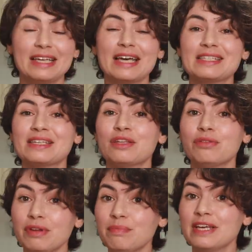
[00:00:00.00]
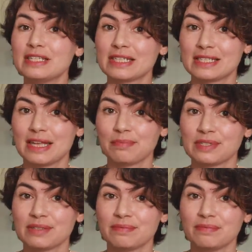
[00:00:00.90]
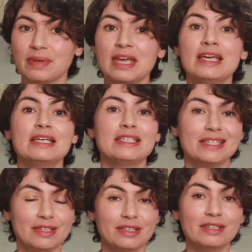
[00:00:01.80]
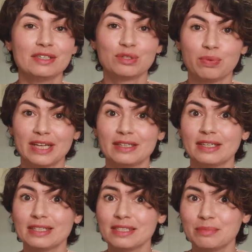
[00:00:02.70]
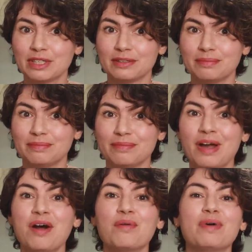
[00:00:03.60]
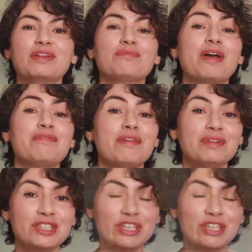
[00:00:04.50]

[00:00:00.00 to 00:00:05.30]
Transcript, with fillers: has three basic steps. Sear, sweat, and simmer. One of my favorite